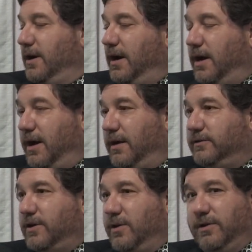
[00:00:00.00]

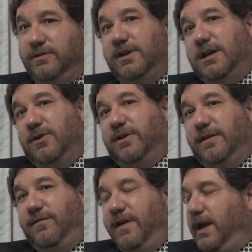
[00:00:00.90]
So there's a yearly
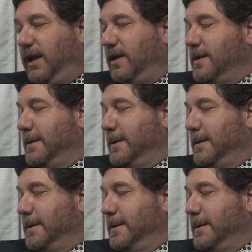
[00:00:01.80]
fee.